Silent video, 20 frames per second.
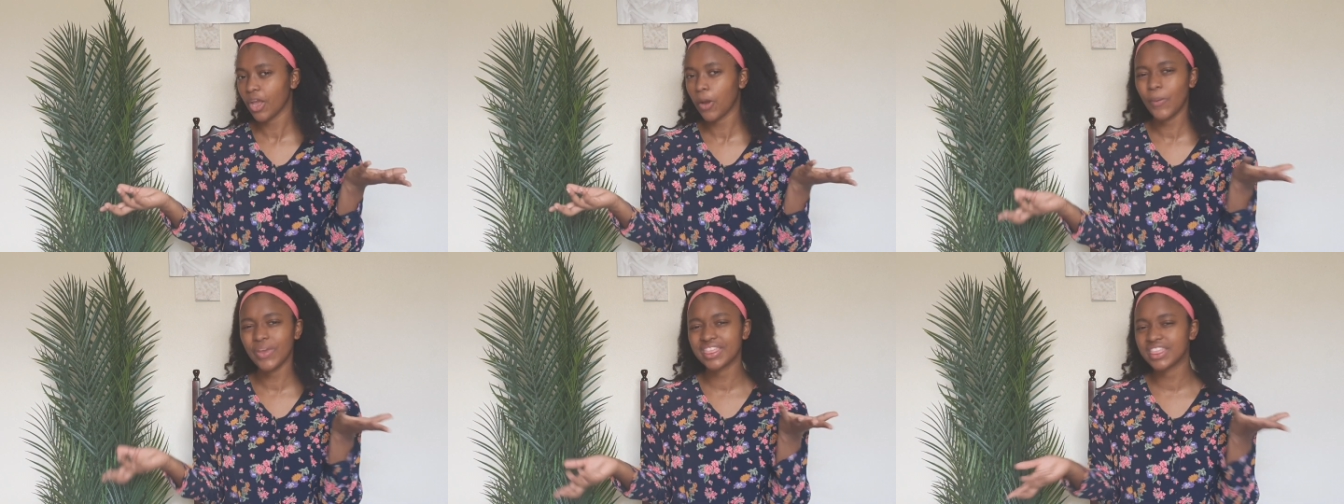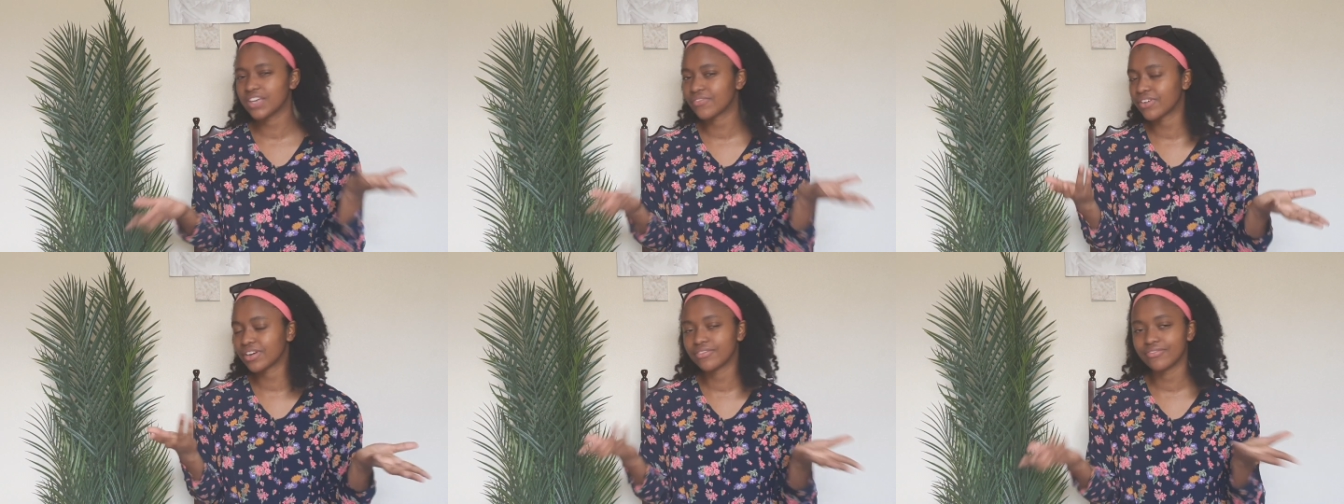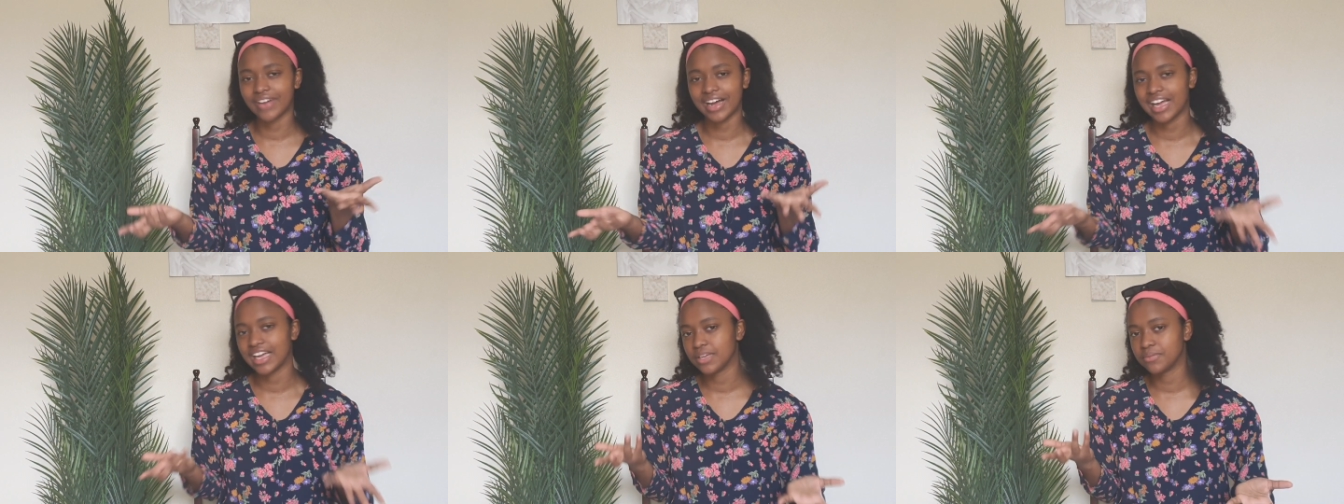with
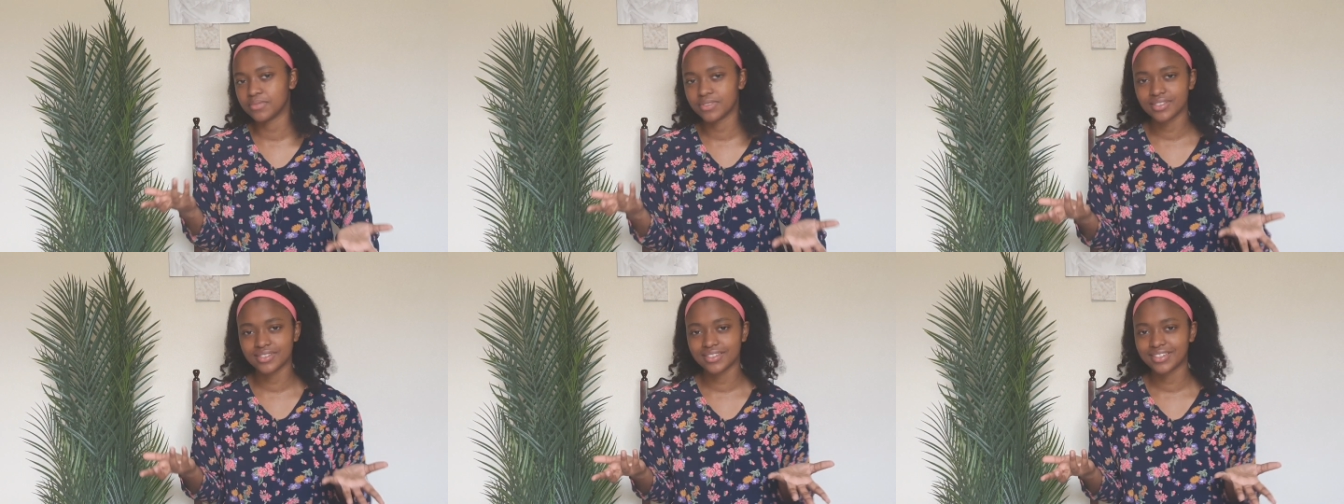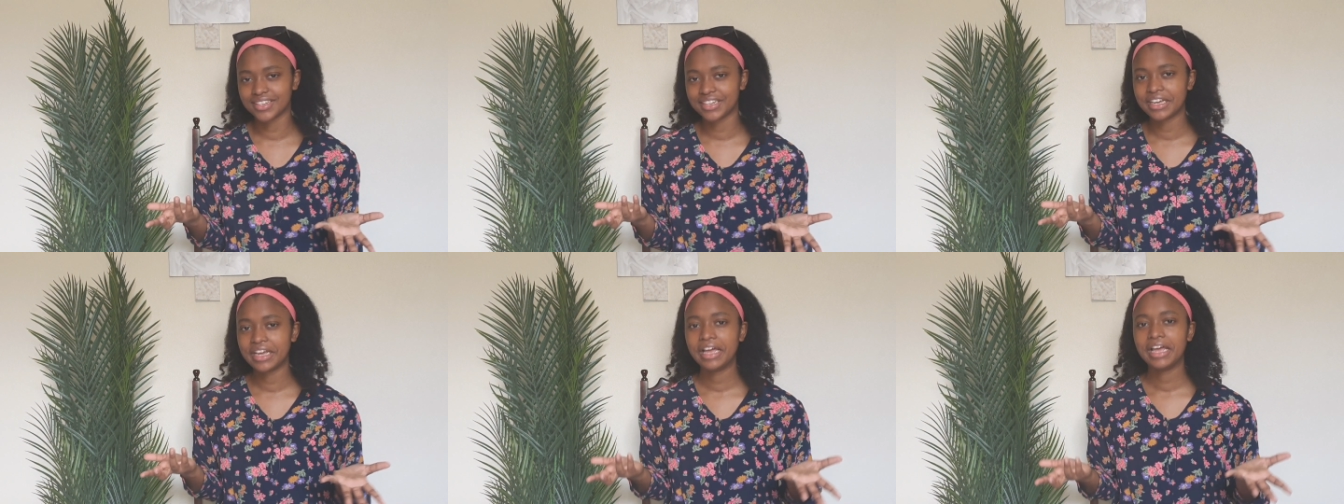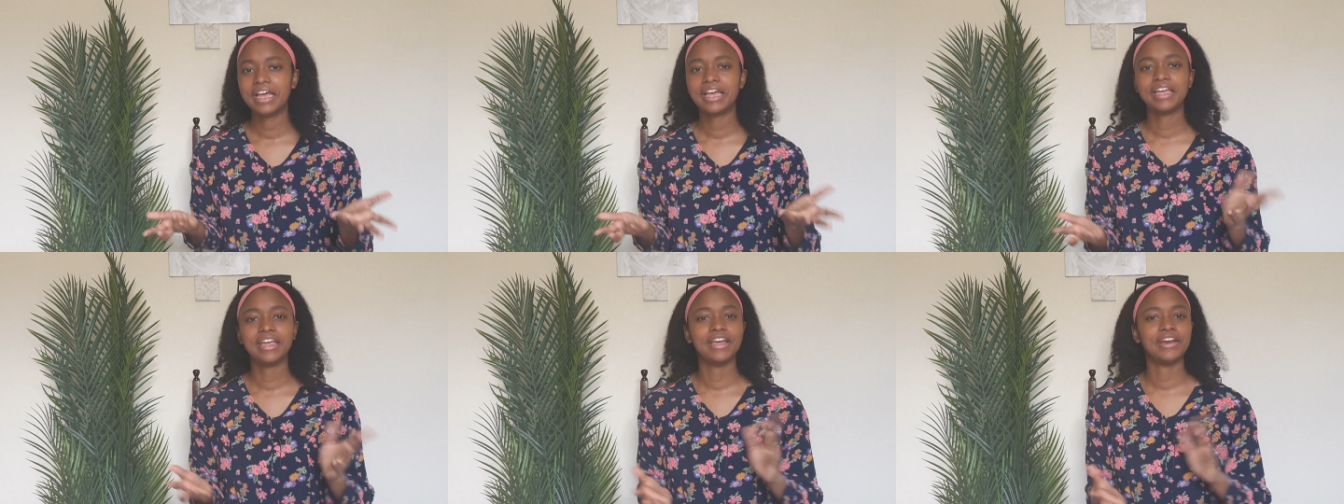different vibes,
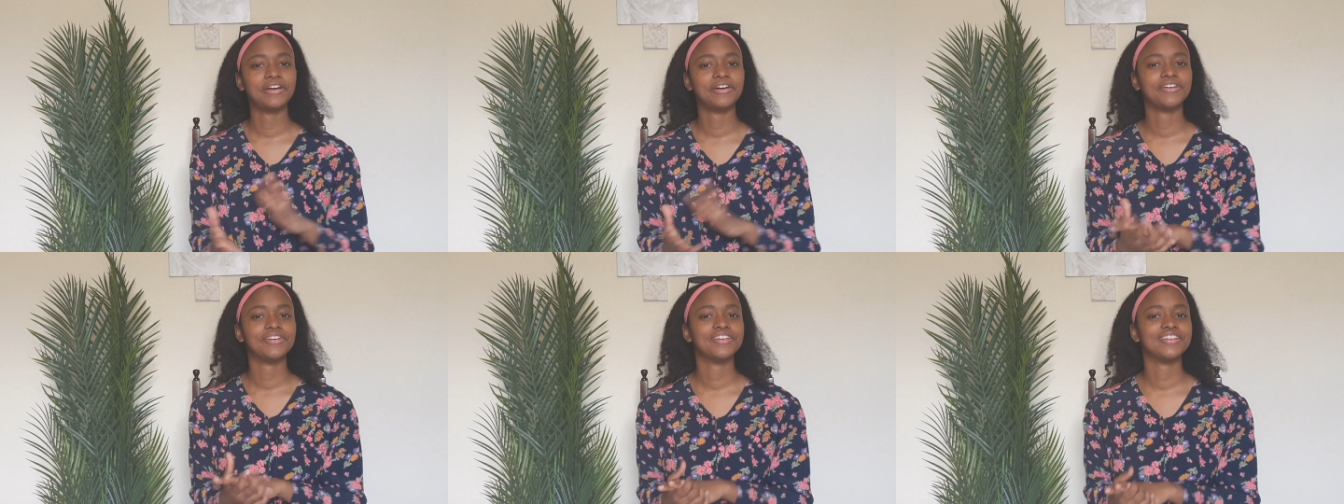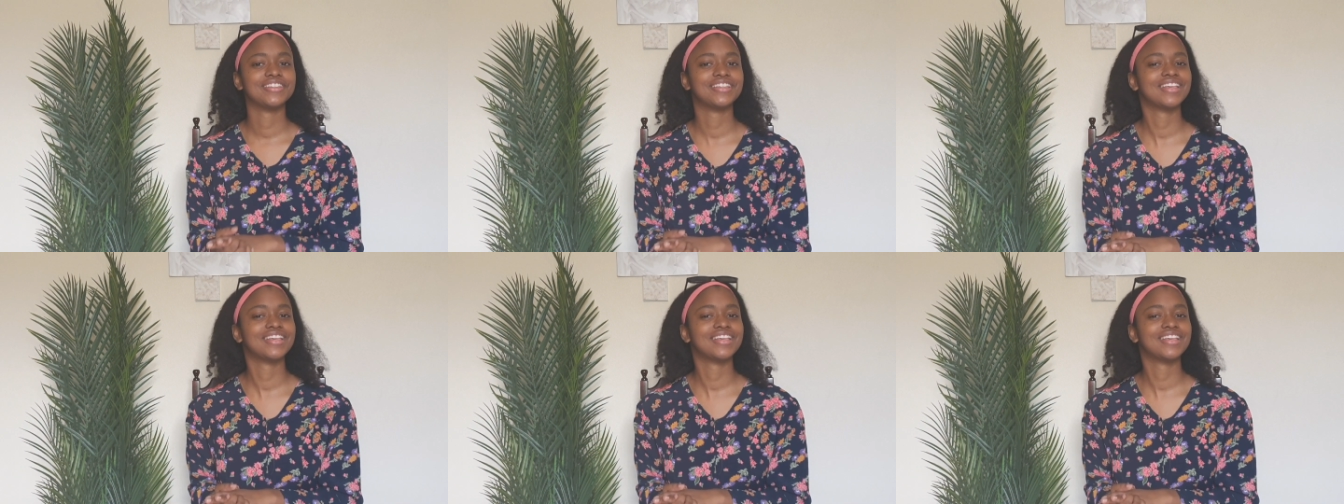you know?